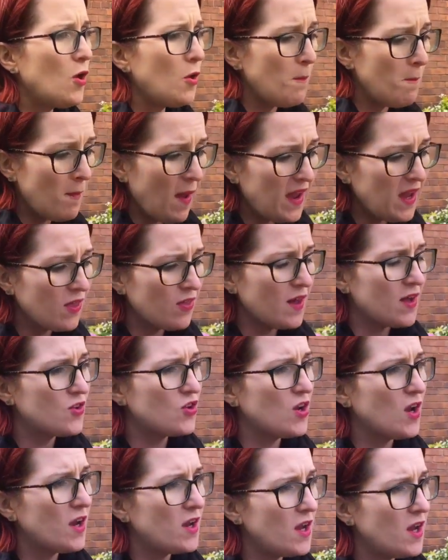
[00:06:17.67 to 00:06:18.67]
make that
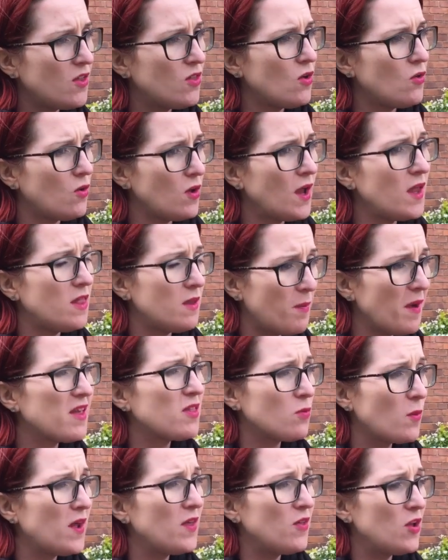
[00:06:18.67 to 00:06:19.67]
journey in the
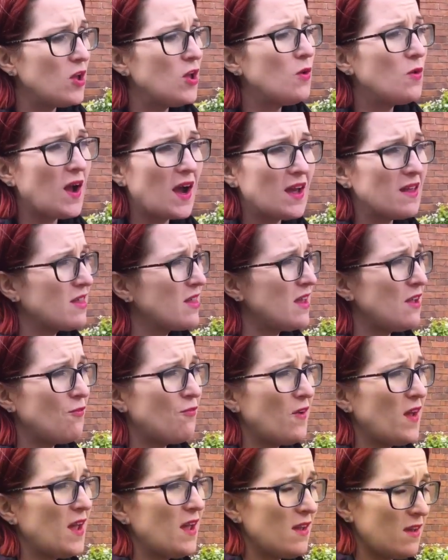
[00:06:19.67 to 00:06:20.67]
best way that you guys see
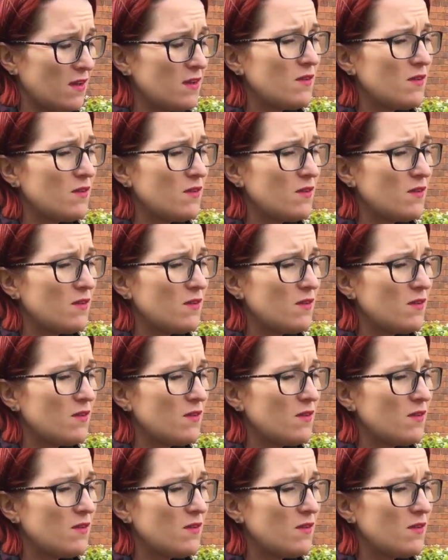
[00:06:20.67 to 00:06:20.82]
fit.